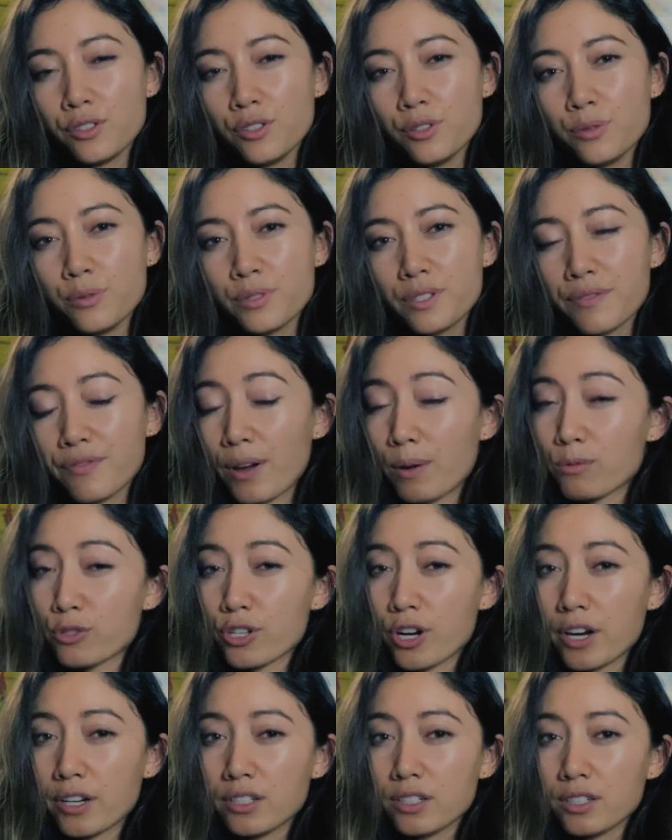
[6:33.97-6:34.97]
use if I'm
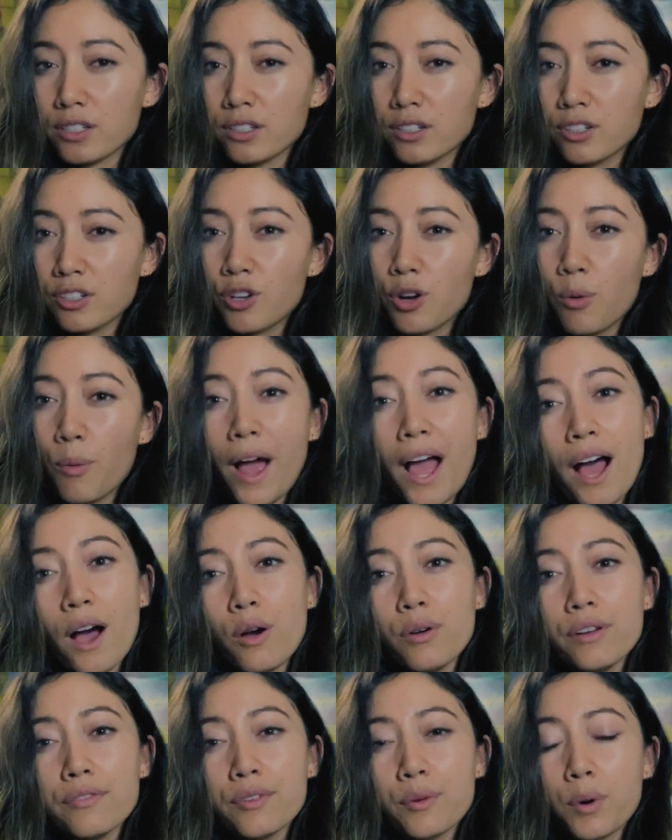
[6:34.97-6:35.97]
trying to go
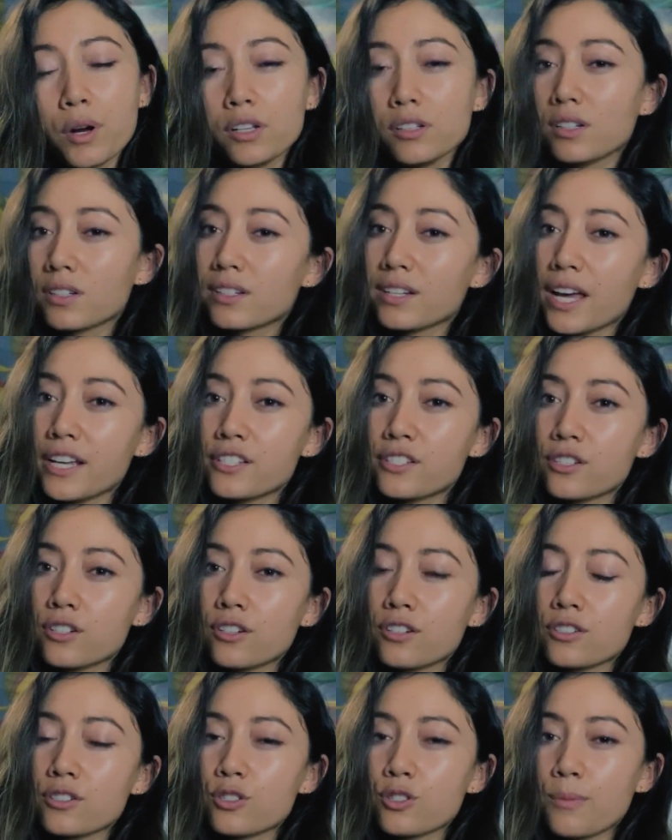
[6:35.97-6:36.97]
out, if I wanna look
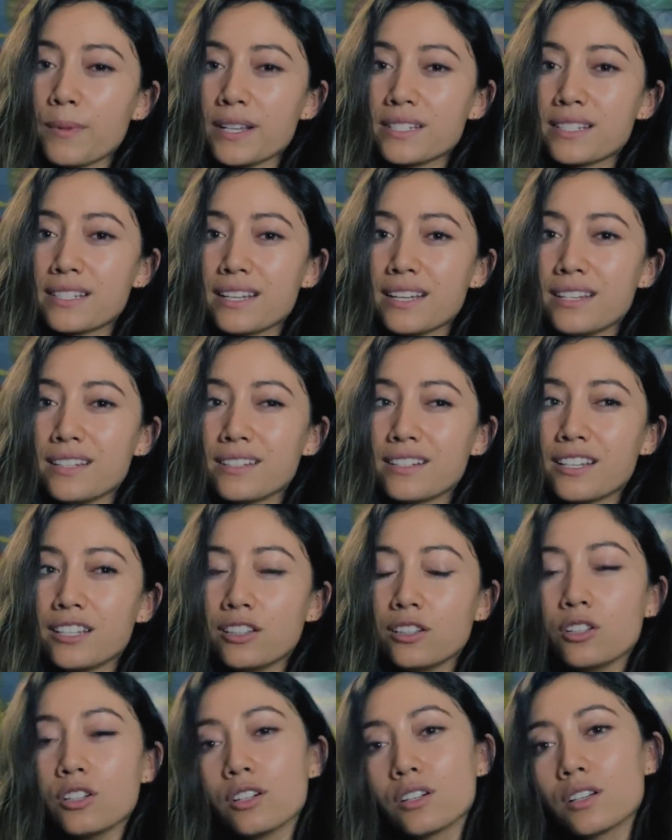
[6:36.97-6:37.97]
nicer, so my skin
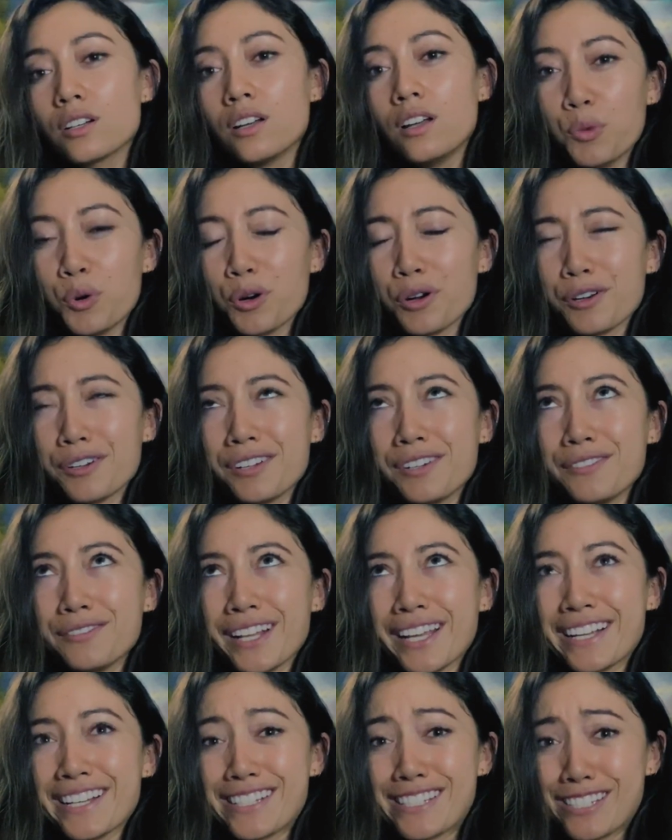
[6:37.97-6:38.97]
can look more of
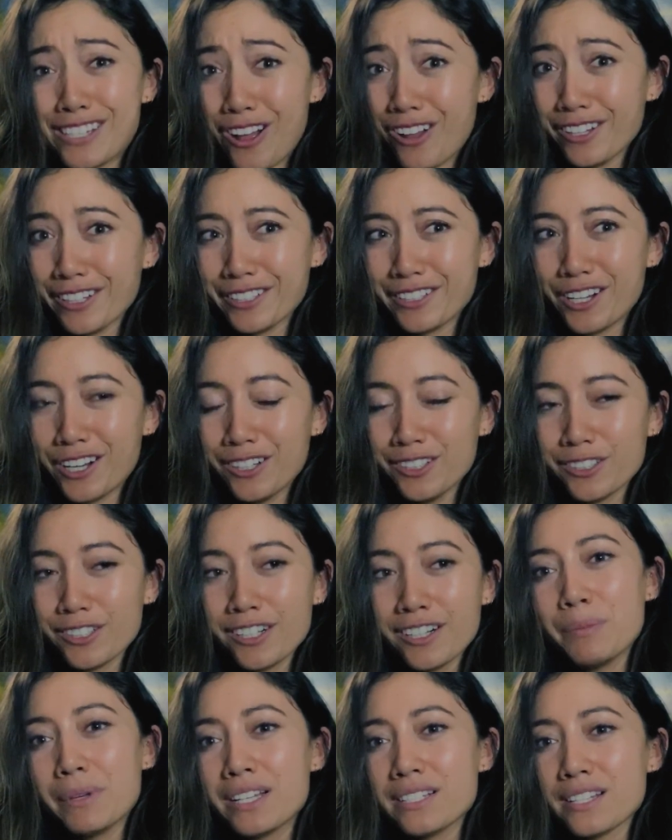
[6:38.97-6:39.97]
like a solid
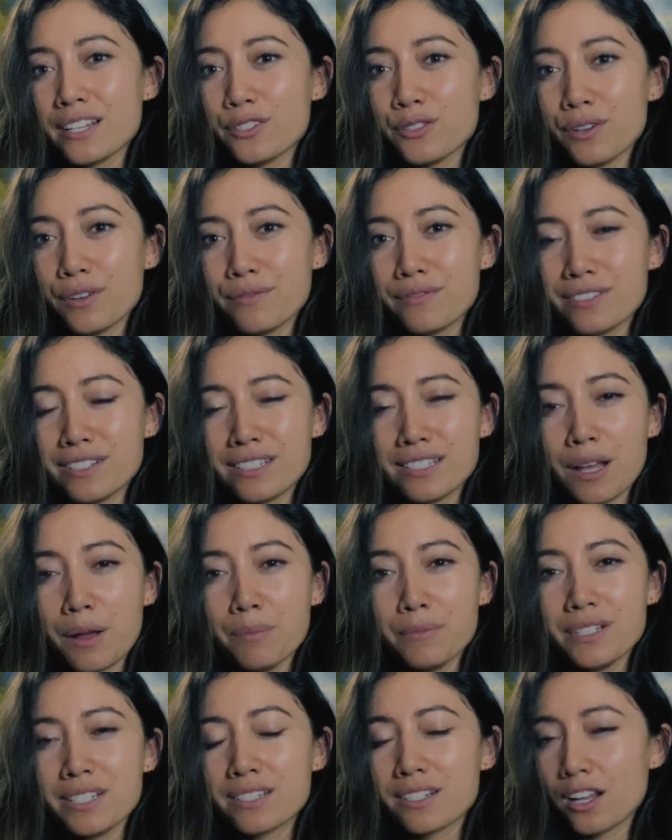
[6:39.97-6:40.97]
color, because I do have
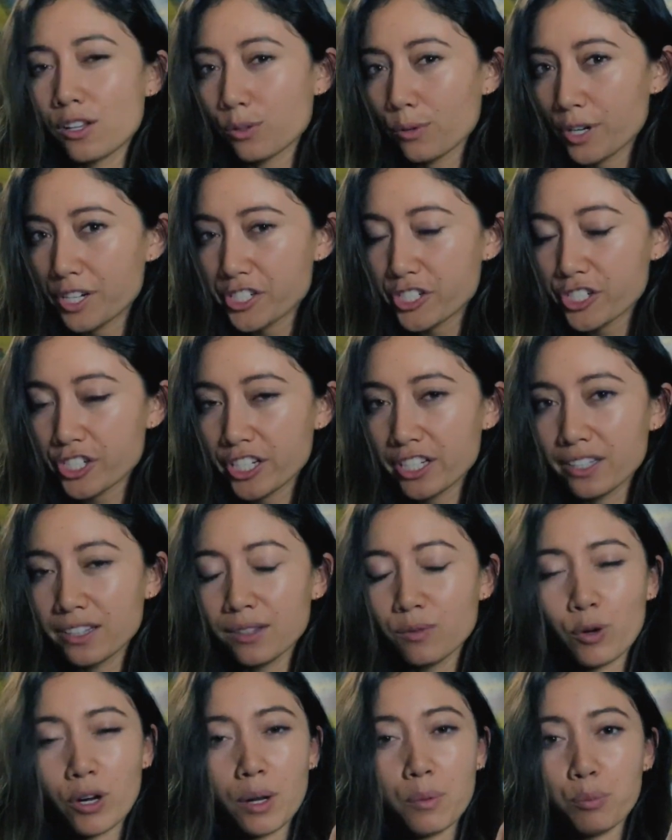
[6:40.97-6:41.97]
some
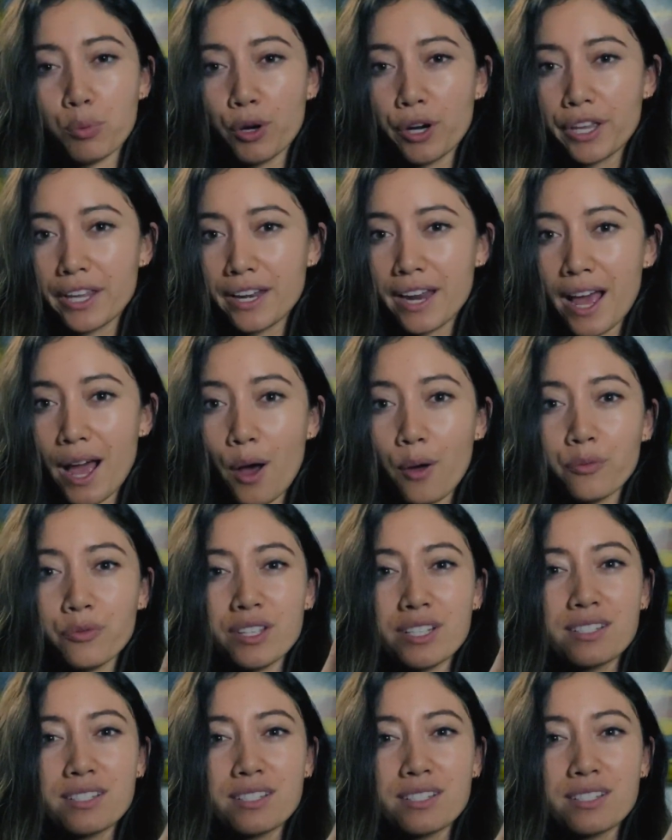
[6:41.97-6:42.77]
discoloration when I'm breaking out.